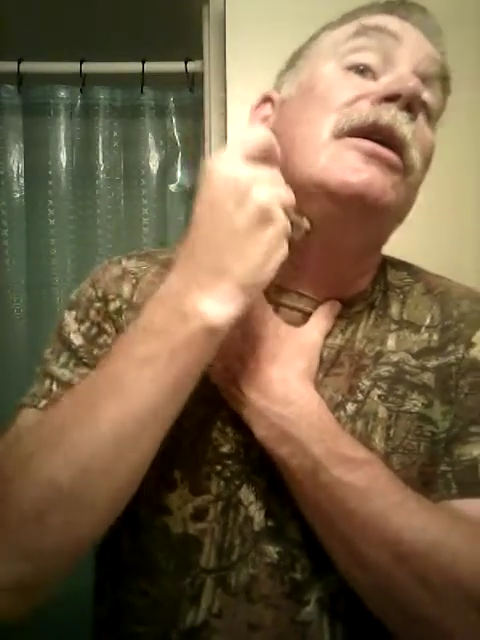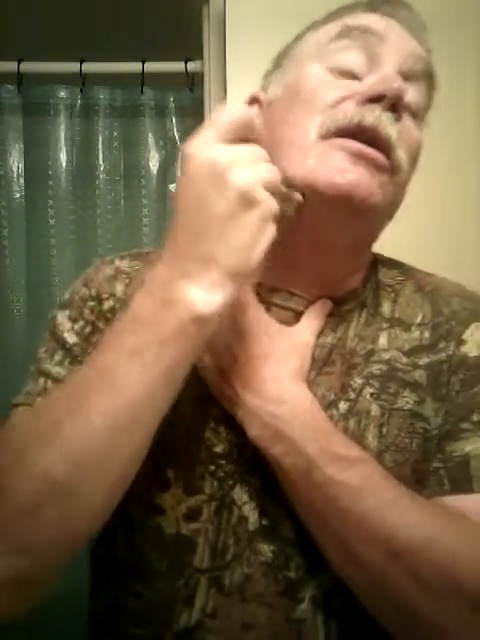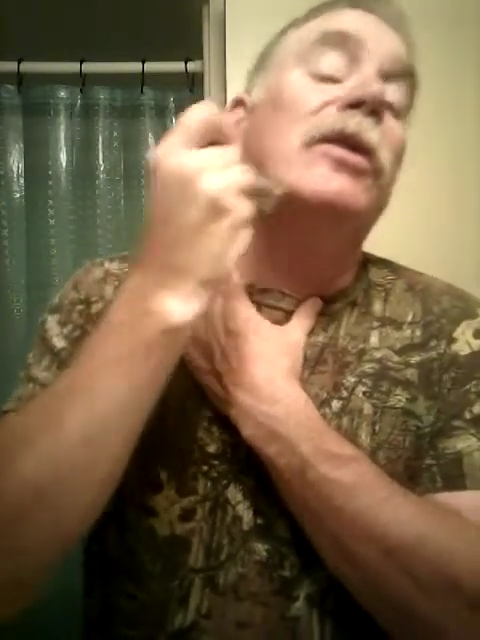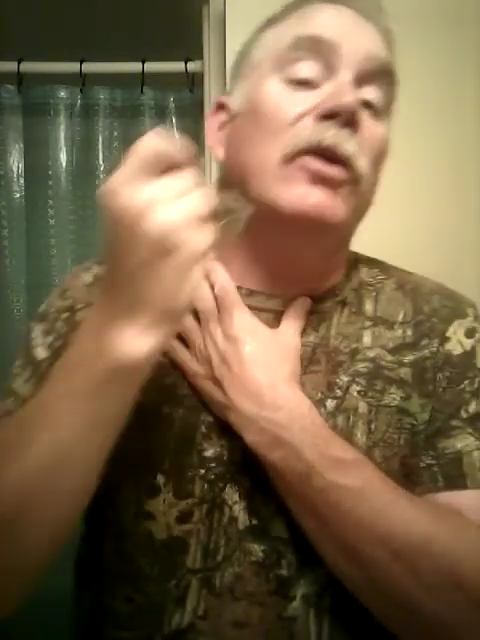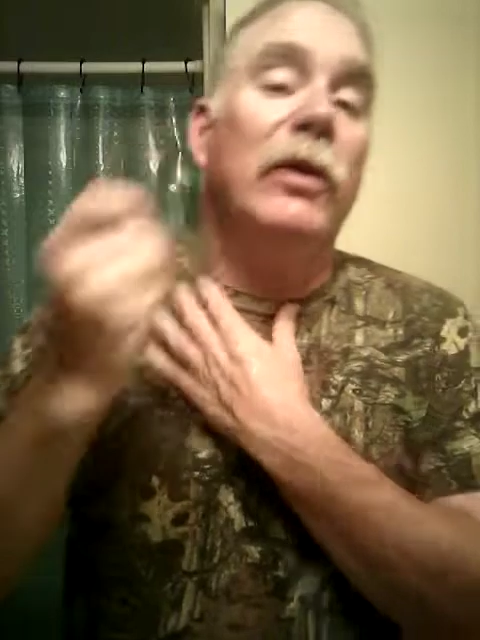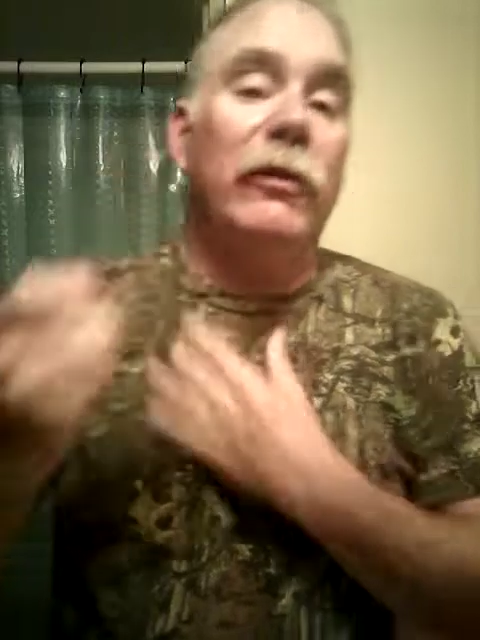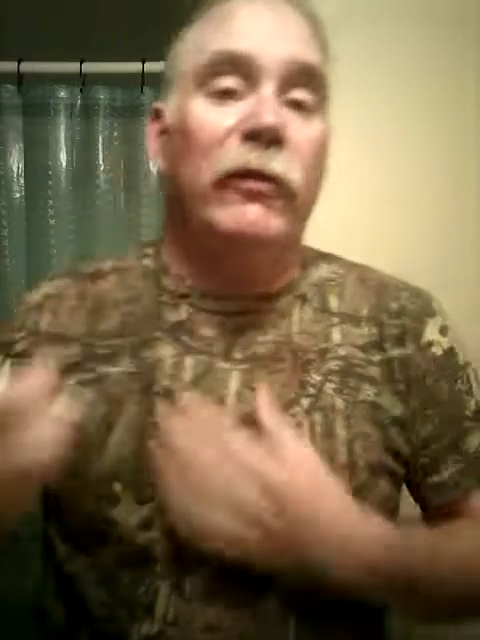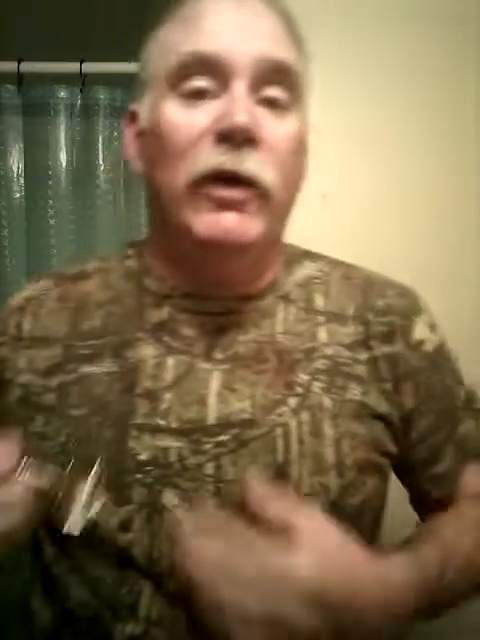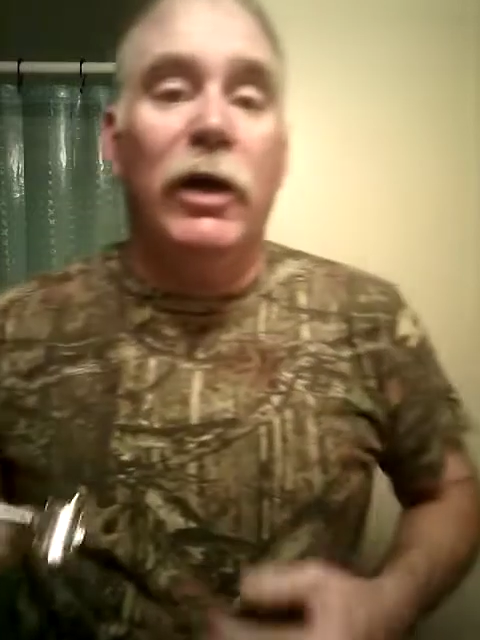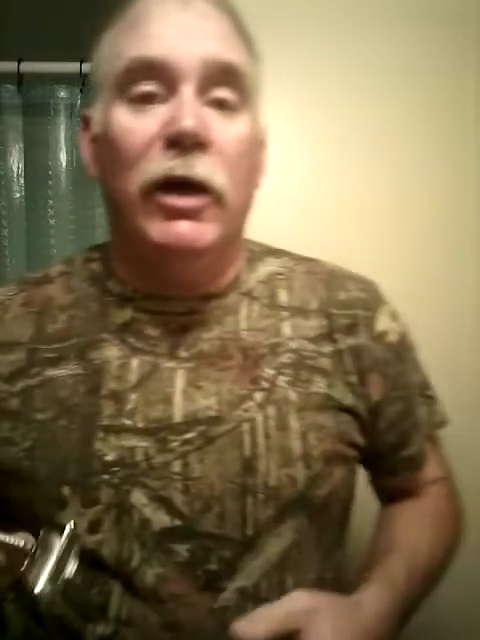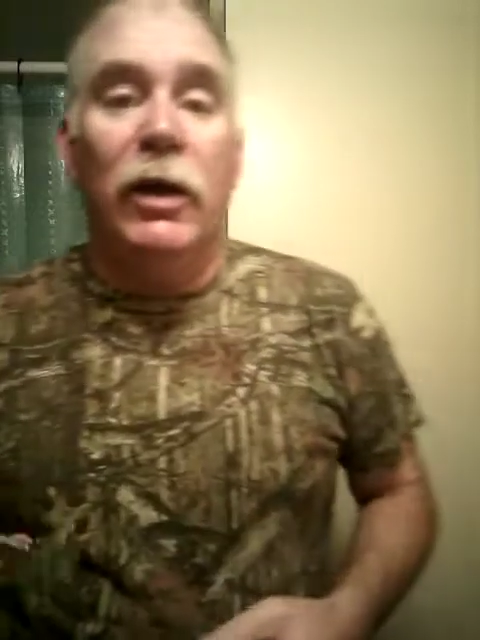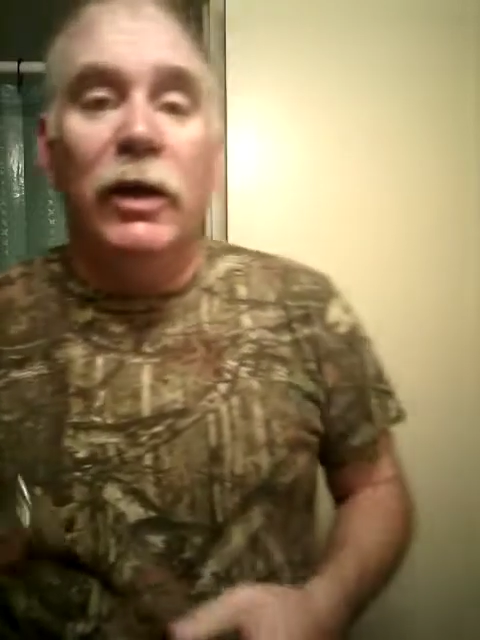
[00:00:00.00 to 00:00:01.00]
So if
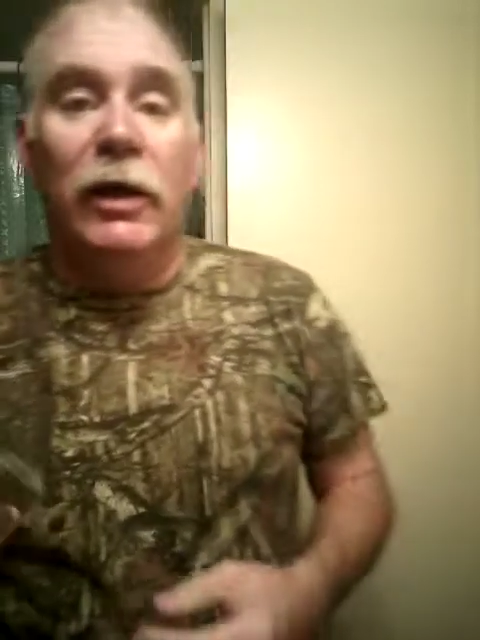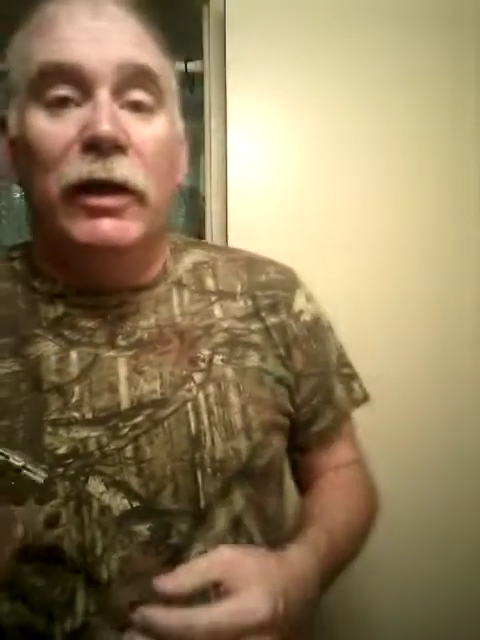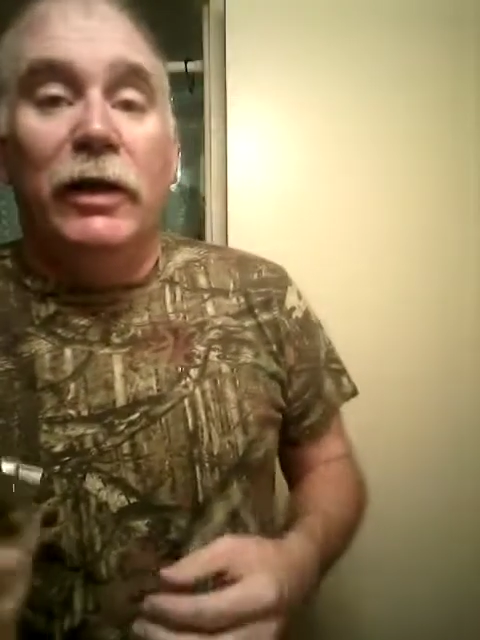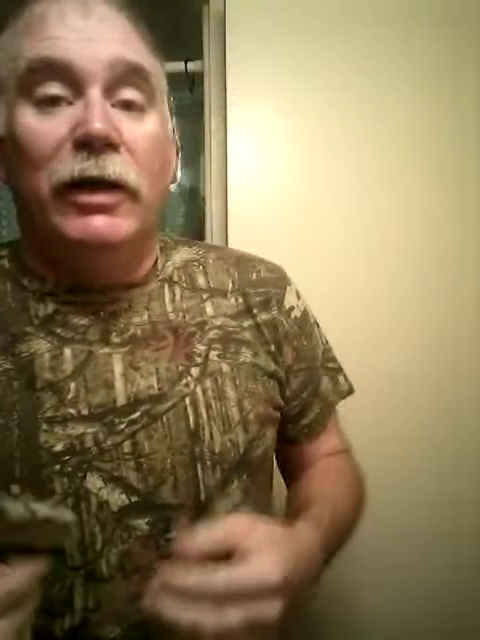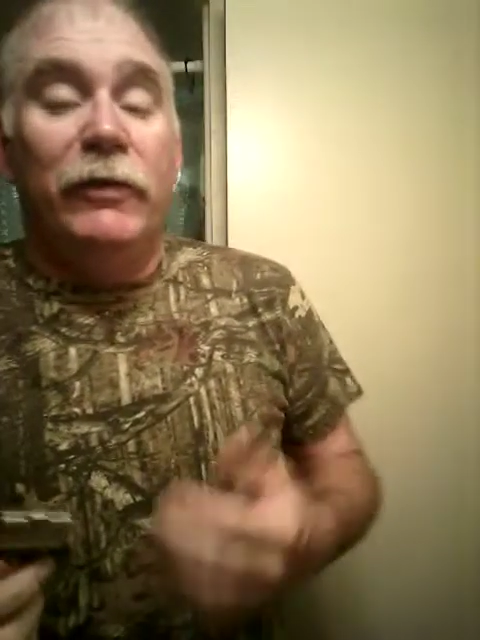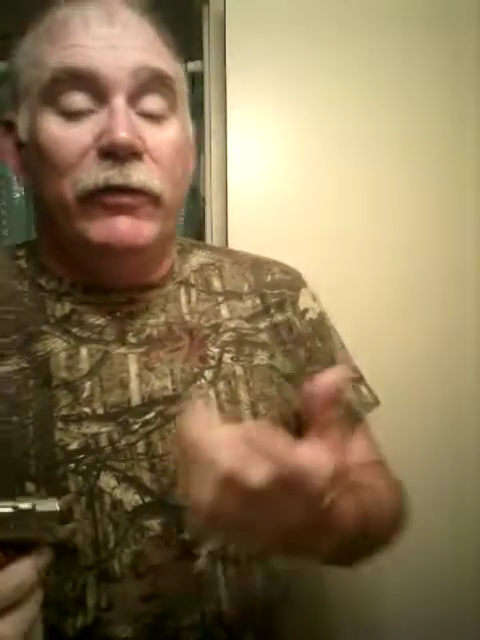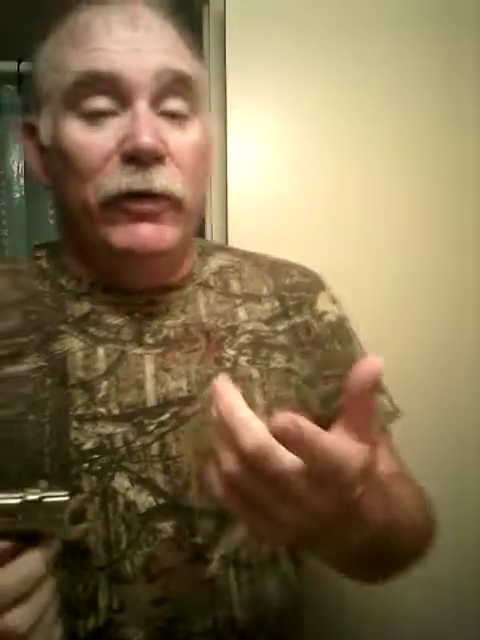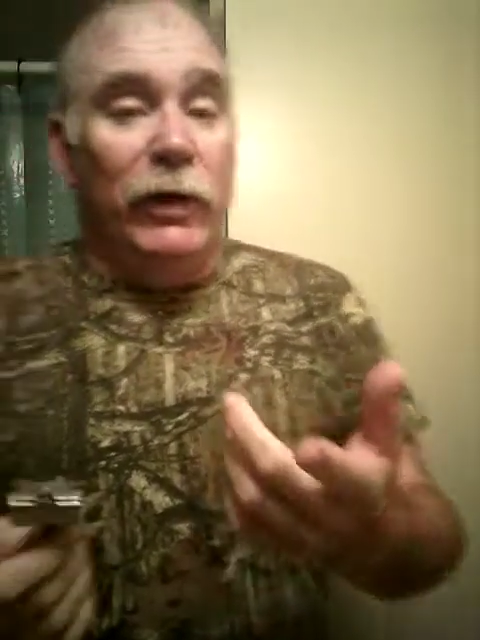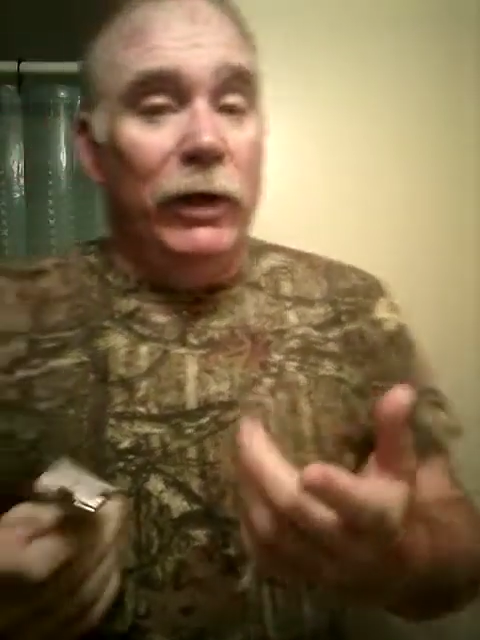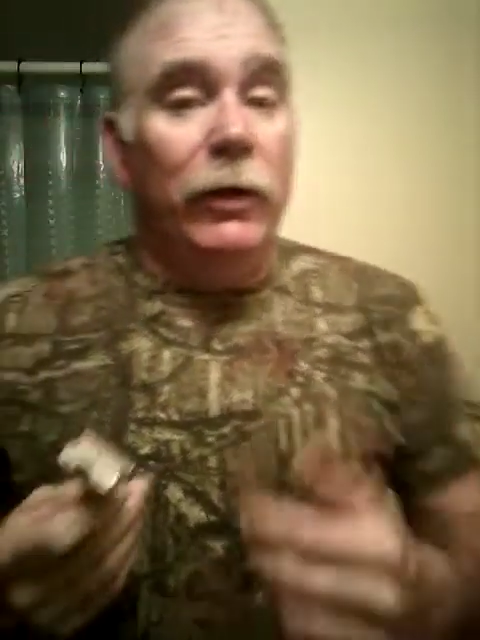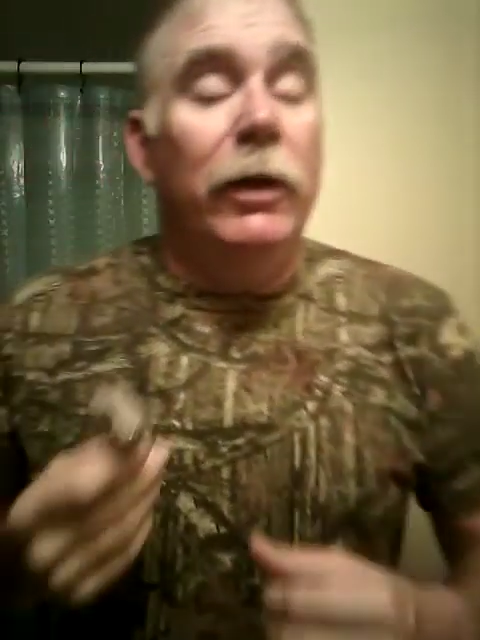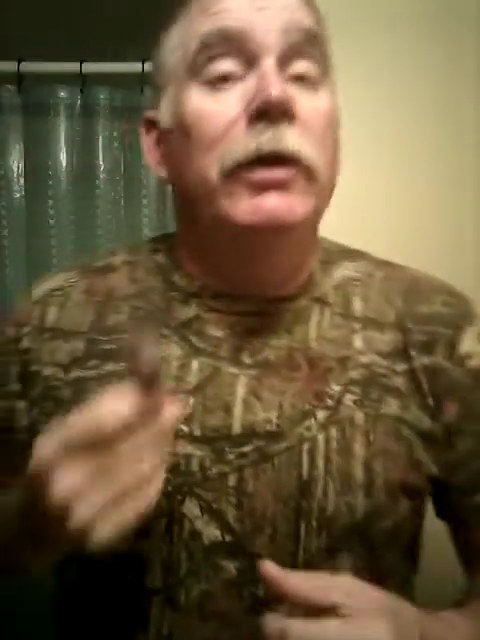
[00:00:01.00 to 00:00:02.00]
uh, if you're
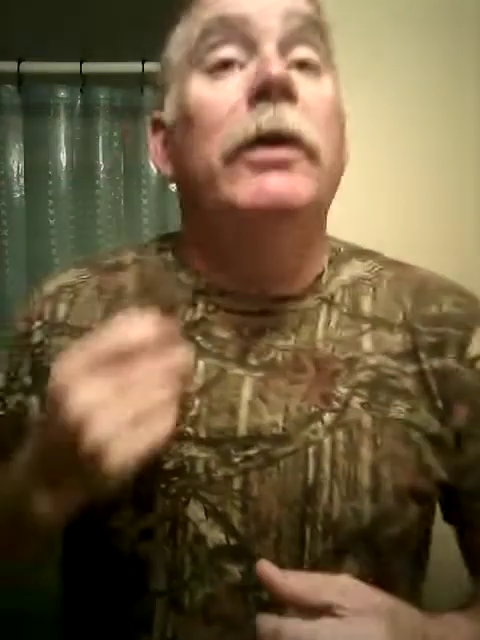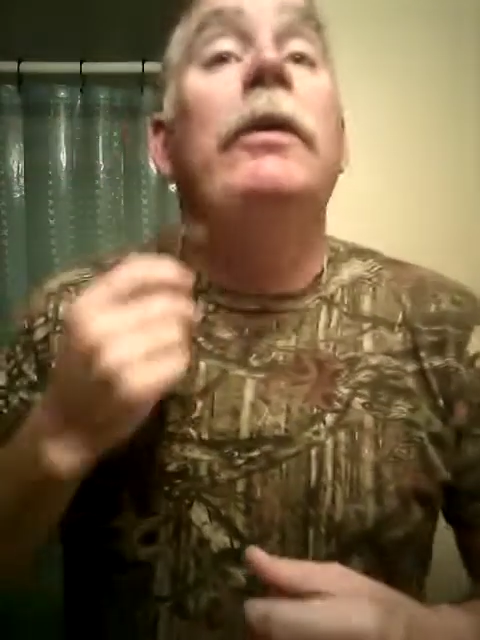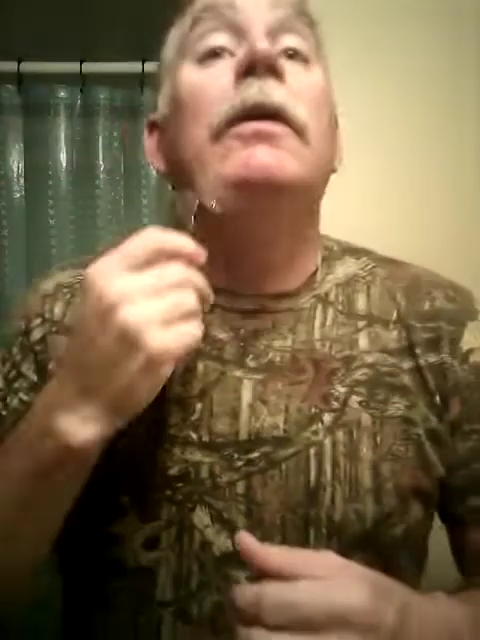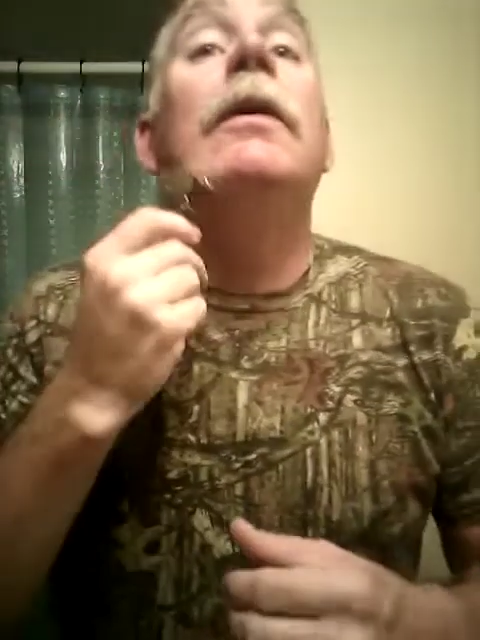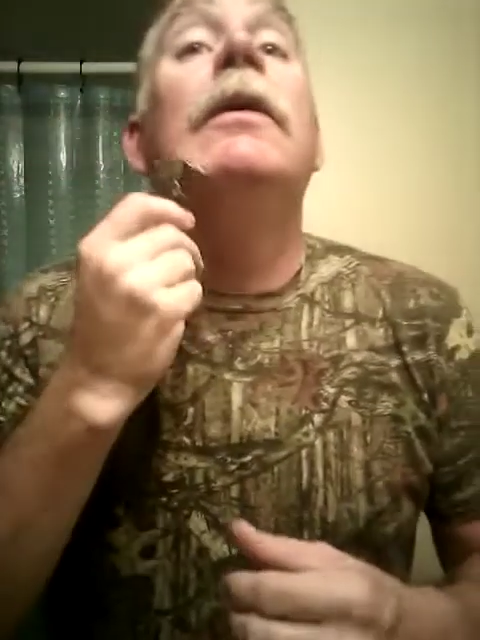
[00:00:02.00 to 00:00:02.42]
here and you